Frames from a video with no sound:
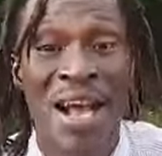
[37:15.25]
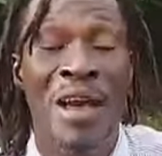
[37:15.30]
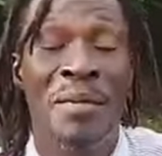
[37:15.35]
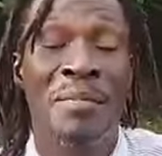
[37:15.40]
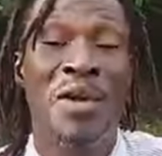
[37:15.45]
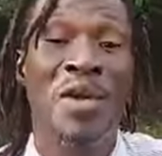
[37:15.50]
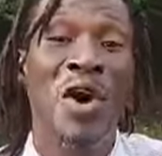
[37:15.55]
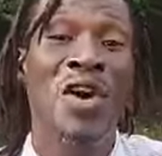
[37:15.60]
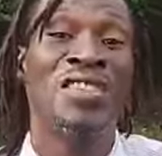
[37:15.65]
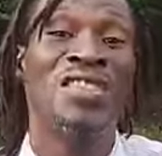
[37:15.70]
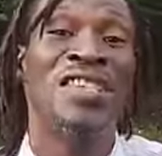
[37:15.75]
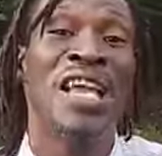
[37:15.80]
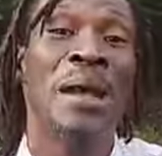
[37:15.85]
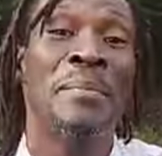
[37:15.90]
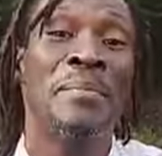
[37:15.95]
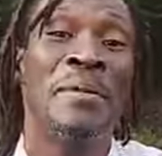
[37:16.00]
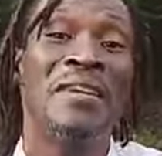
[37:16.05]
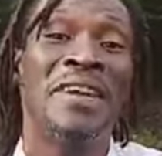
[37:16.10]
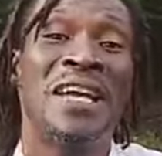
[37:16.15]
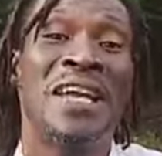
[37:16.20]
Because the
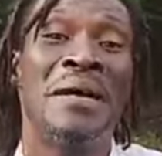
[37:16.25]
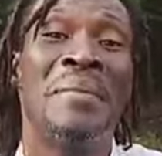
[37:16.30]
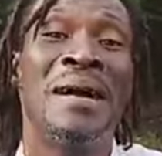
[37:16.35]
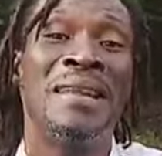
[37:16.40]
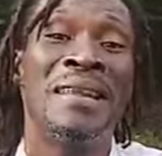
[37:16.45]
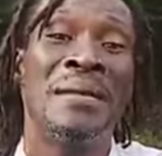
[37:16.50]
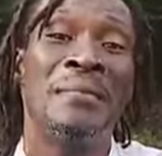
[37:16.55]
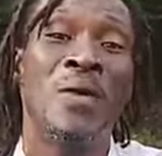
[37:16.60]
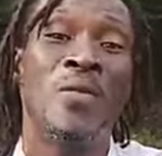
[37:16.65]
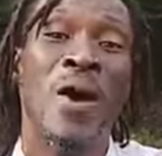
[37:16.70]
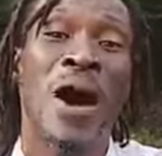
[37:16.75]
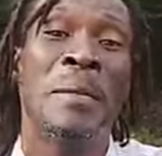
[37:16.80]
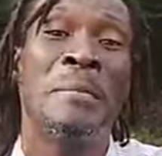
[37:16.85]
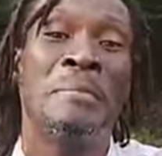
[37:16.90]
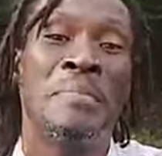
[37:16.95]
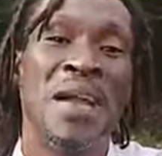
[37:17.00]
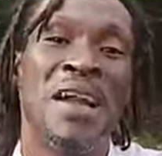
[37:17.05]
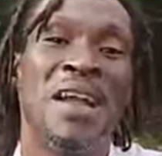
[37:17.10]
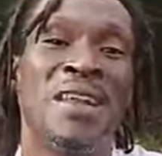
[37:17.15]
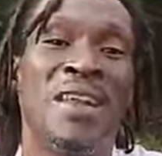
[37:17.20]
American man they want
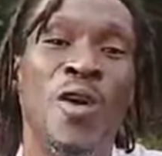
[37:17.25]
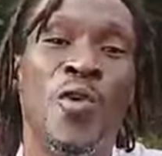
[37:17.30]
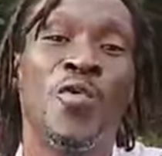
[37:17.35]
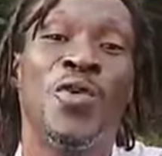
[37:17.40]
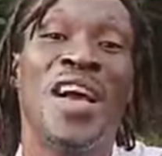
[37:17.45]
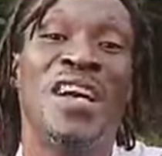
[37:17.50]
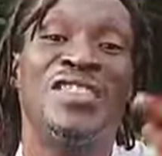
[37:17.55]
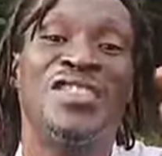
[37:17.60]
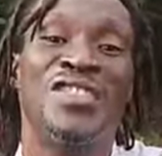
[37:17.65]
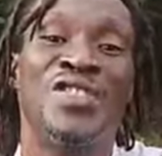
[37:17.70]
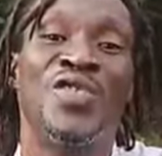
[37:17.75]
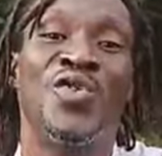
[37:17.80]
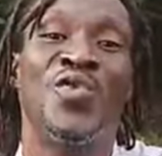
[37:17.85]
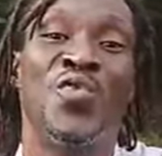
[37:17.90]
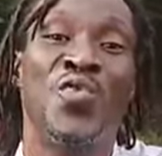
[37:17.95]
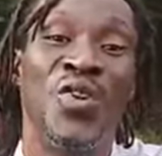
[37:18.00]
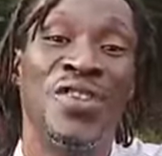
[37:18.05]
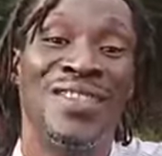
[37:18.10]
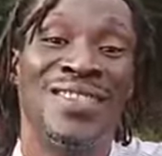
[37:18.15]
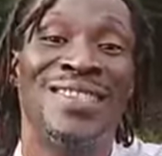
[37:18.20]
make una see
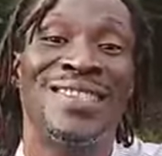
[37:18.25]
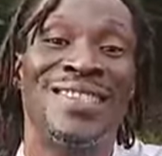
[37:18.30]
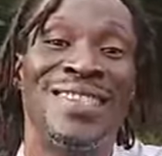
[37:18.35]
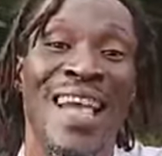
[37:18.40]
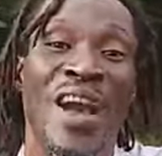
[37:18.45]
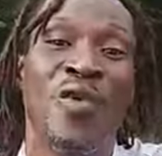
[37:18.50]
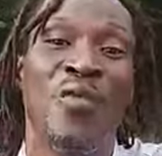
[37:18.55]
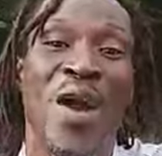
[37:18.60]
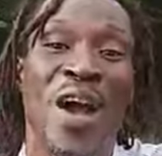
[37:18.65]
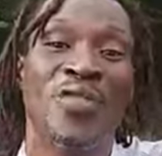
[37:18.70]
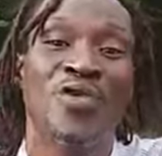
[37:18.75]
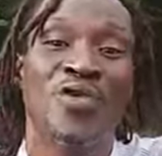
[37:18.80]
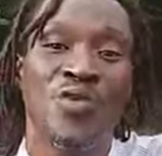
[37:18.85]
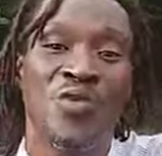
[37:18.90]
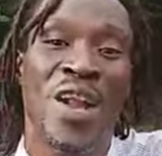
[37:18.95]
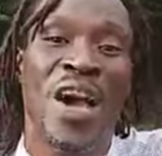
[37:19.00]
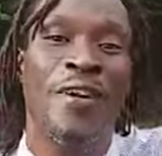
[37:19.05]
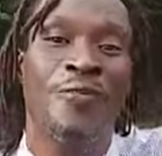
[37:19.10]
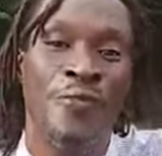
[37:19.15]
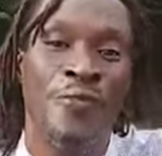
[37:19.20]
what in them want
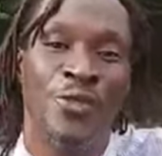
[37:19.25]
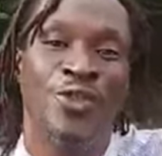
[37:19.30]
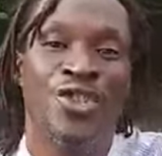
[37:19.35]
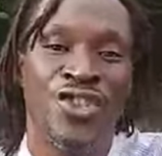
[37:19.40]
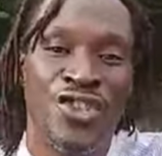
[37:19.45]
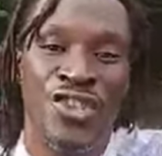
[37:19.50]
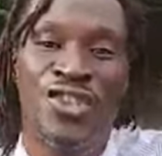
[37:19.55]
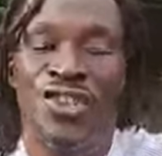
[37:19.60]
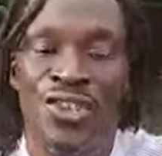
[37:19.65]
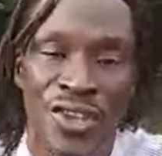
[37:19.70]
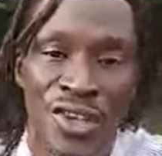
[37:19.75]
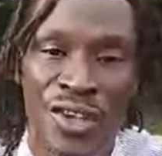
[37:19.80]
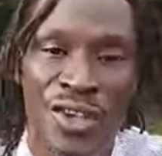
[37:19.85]
una foresee.